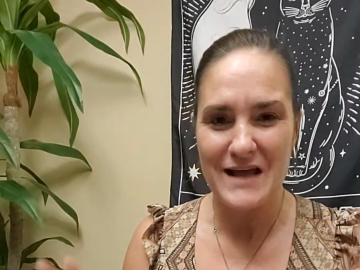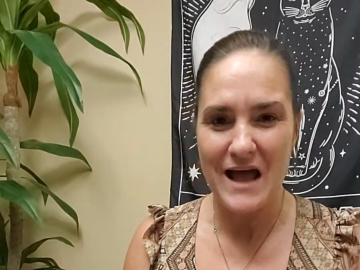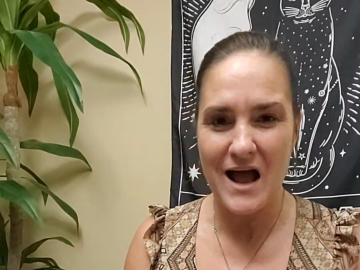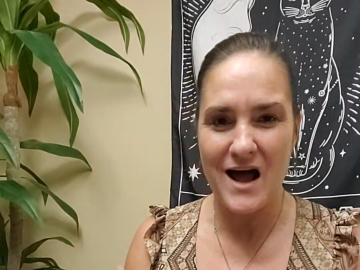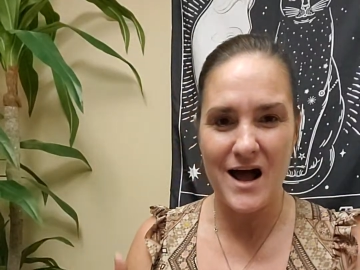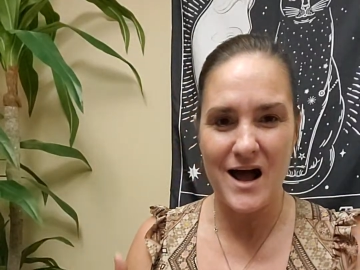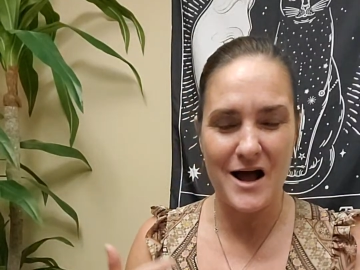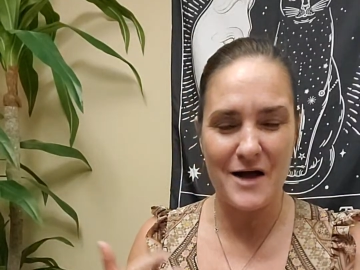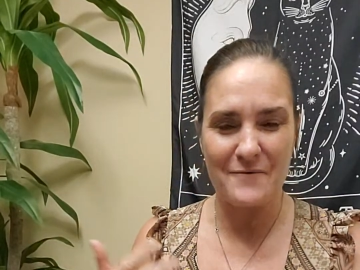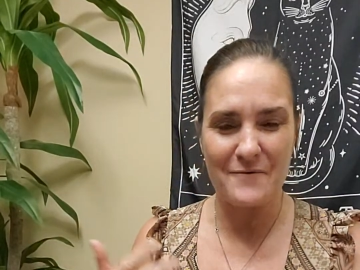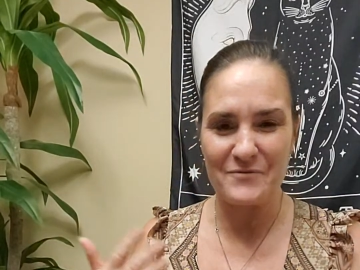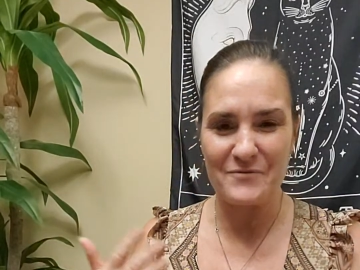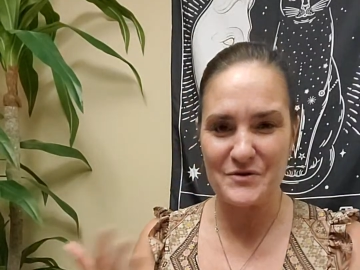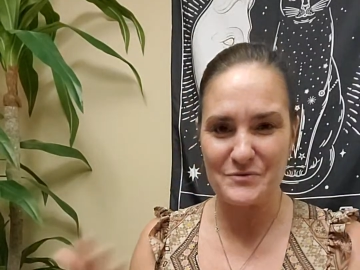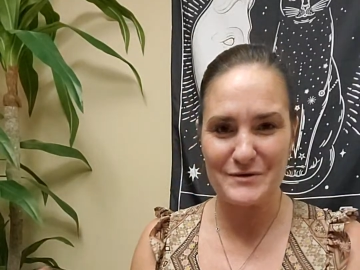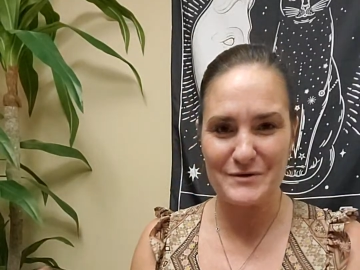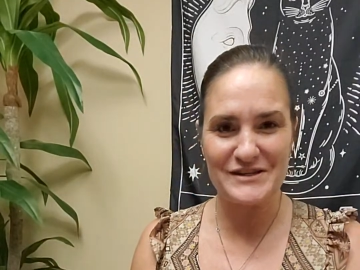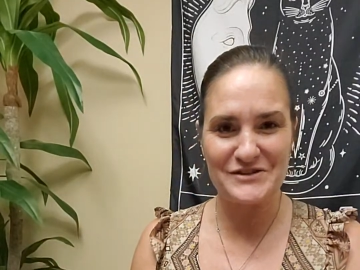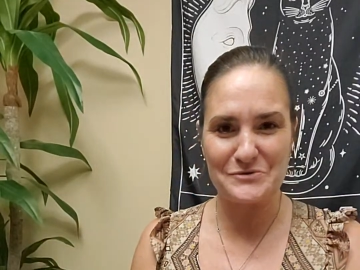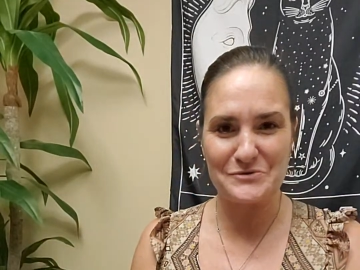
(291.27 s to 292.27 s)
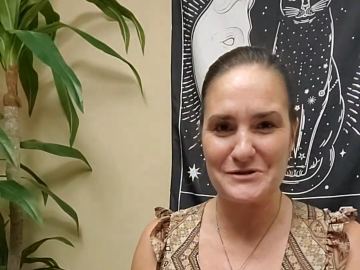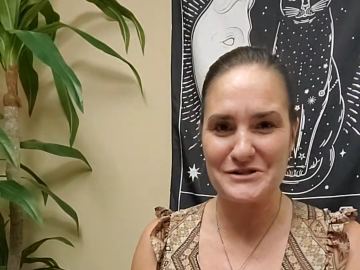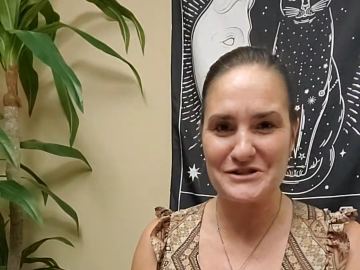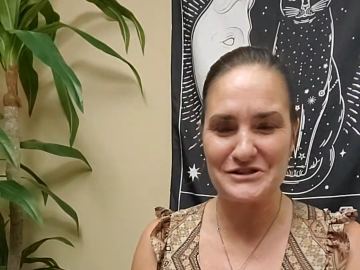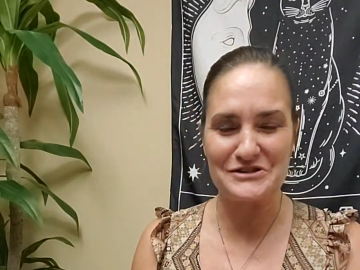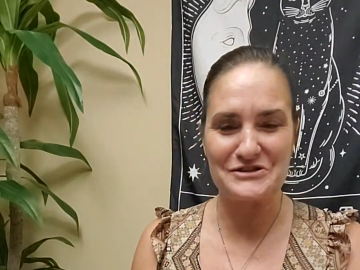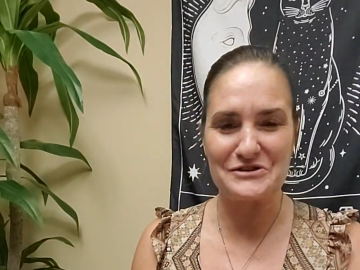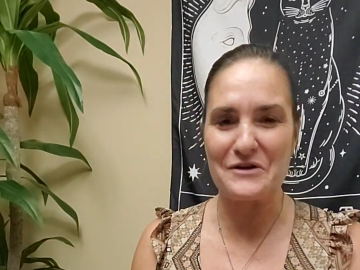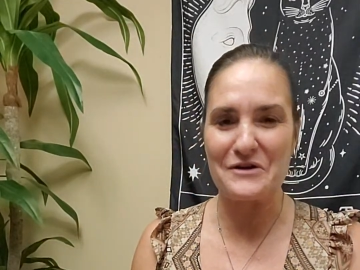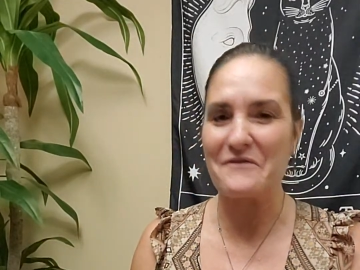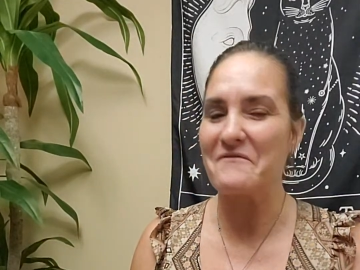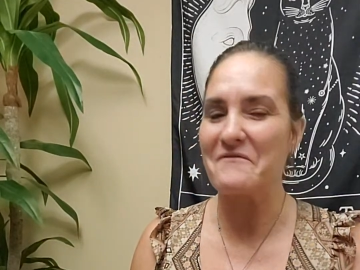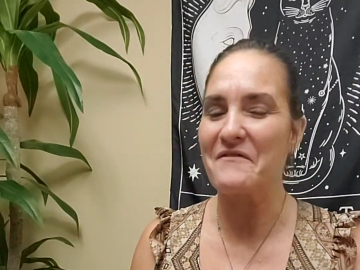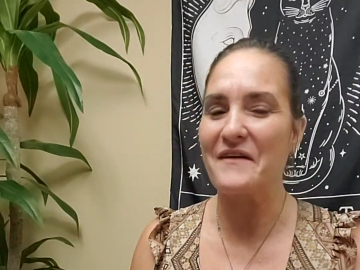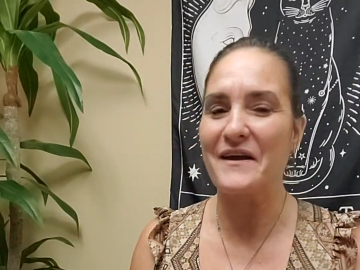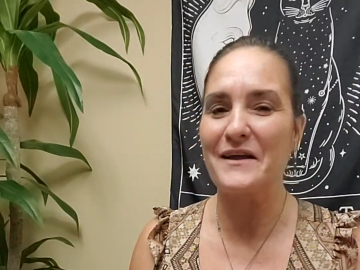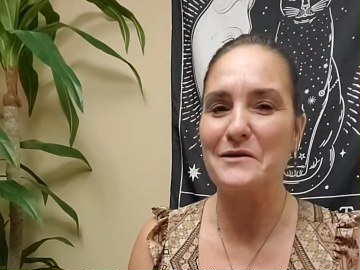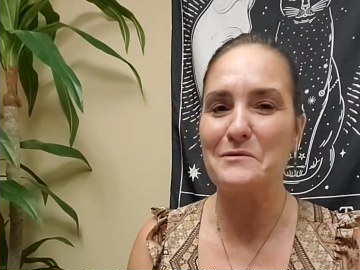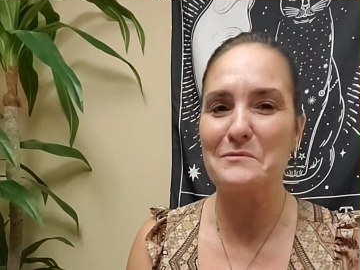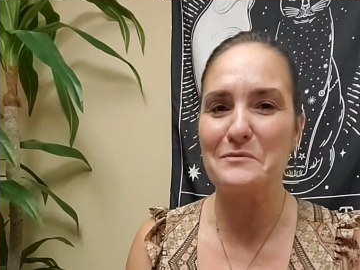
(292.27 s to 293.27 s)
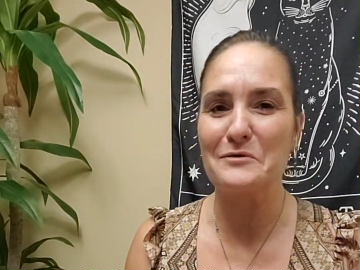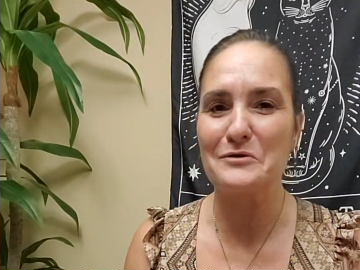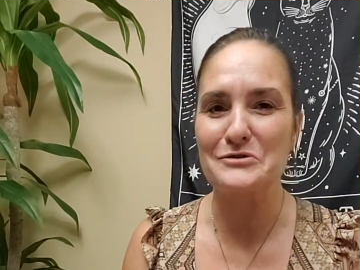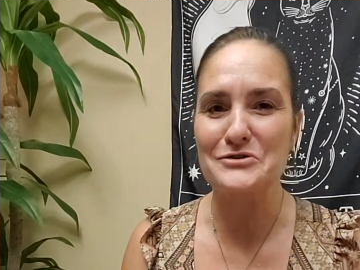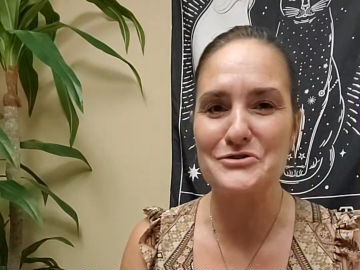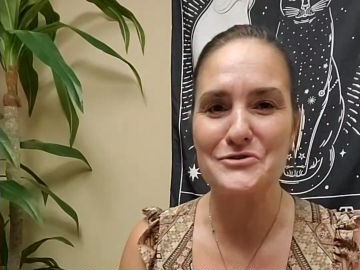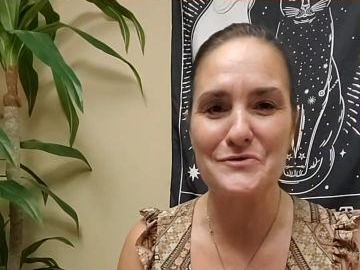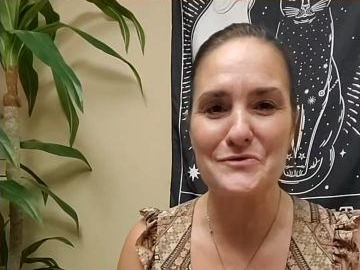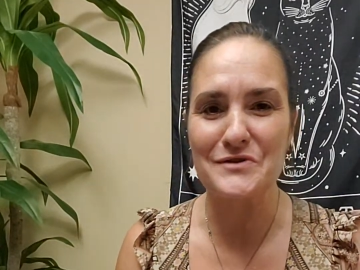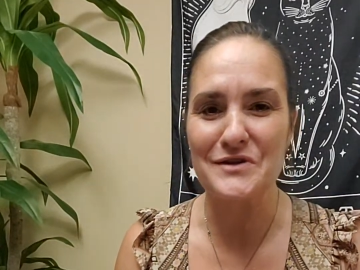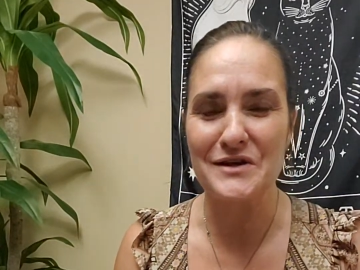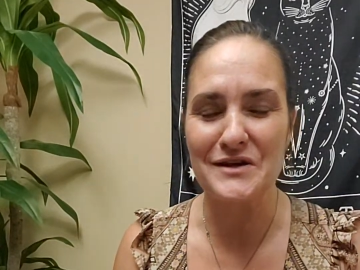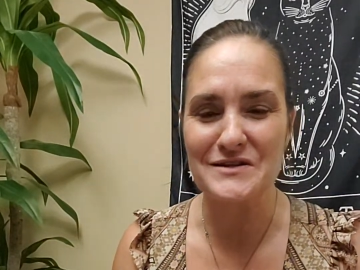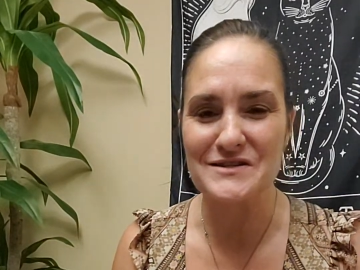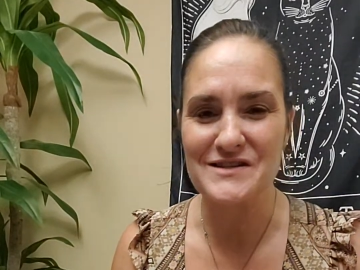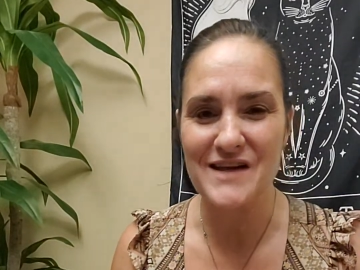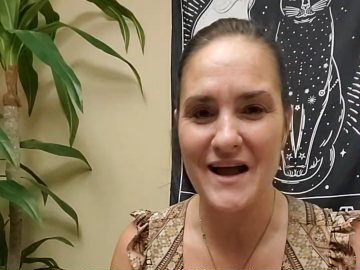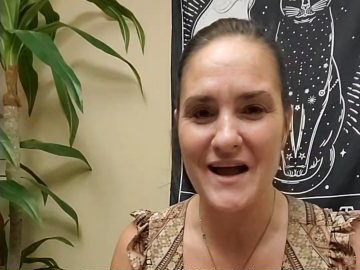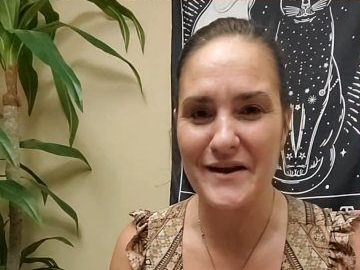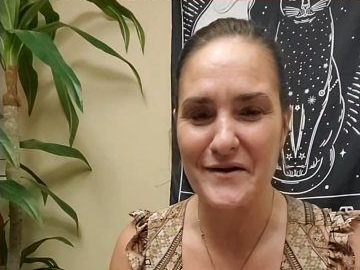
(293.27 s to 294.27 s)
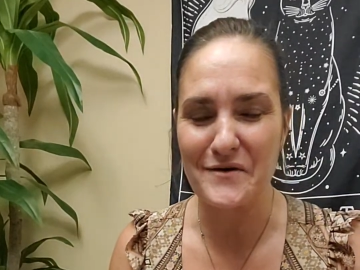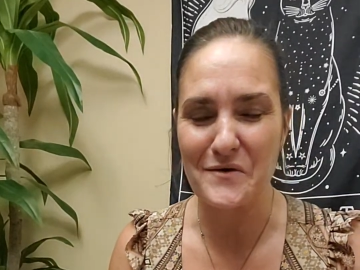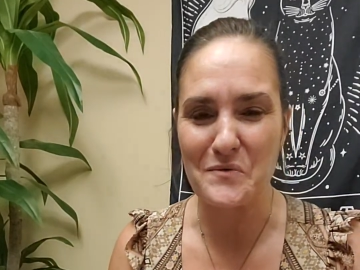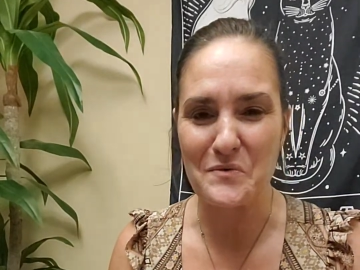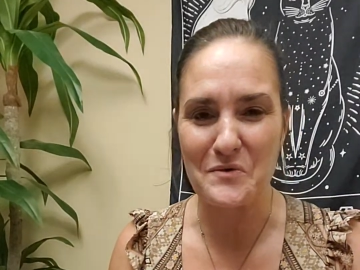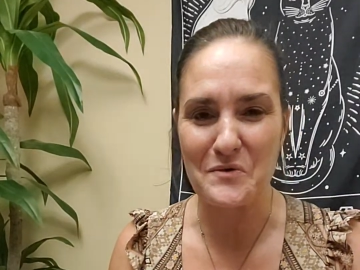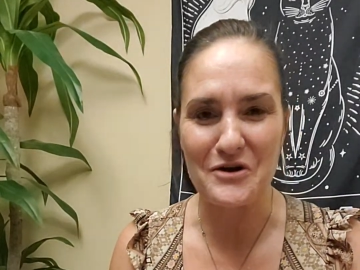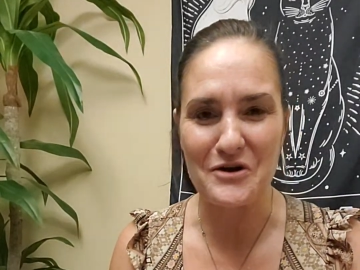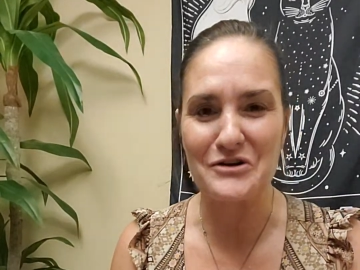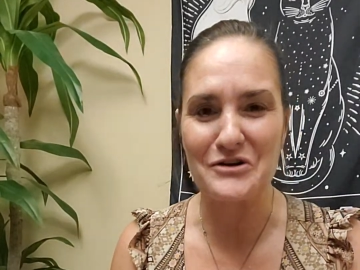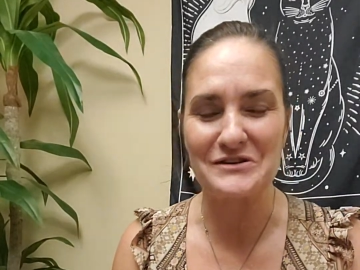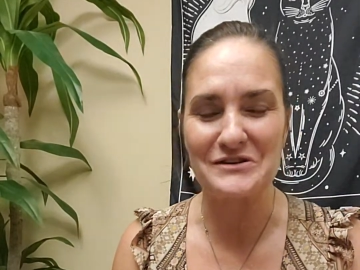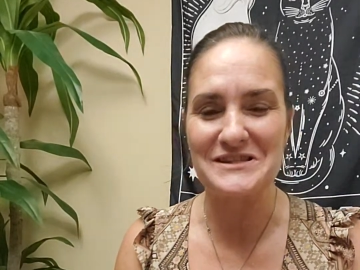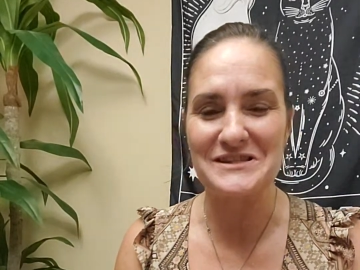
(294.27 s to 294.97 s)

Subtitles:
The resources are available to the entire world.